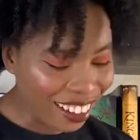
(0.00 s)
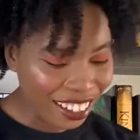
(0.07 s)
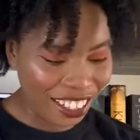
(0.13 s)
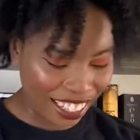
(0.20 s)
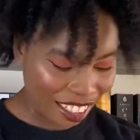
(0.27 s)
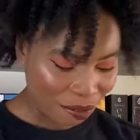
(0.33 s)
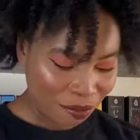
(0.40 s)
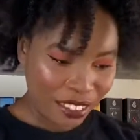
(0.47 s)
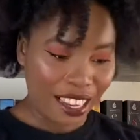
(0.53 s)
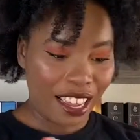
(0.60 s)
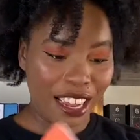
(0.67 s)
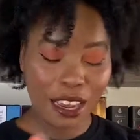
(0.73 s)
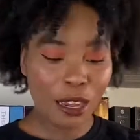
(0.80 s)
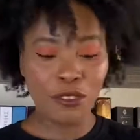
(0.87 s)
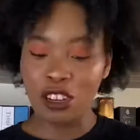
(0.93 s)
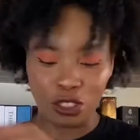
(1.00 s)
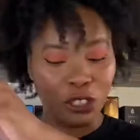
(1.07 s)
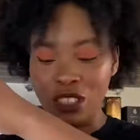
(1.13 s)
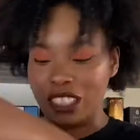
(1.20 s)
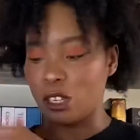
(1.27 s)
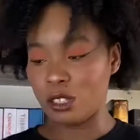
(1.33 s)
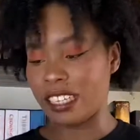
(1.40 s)
Okay. Even author
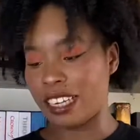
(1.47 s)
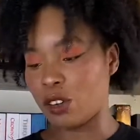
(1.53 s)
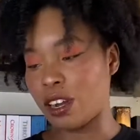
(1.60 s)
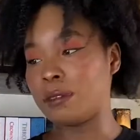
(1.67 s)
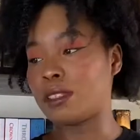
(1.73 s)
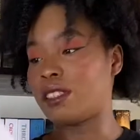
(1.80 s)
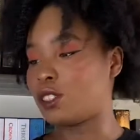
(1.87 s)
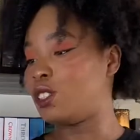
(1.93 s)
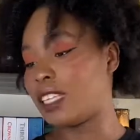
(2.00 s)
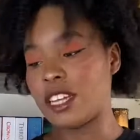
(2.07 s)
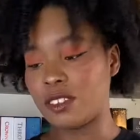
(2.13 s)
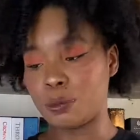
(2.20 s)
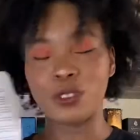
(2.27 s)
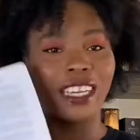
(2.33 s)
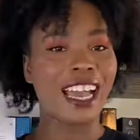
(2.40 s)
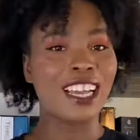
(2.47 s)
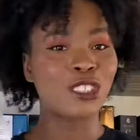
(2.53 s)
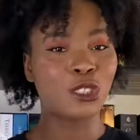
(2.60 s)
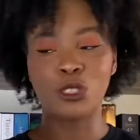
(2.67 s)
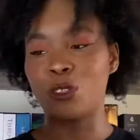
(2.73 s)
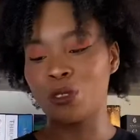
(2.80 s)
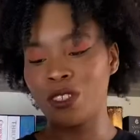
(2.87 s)
not included, or I'm going to the end of the book, it has
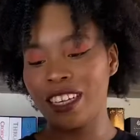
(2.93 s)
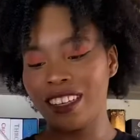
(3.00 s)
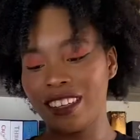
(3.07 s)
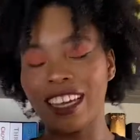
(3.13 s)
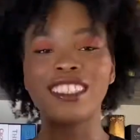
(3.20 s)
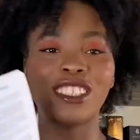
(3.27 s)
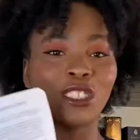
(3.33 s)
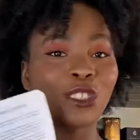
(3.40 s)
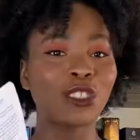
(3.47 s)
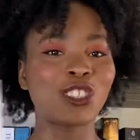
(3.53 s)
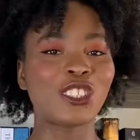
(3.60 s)
292.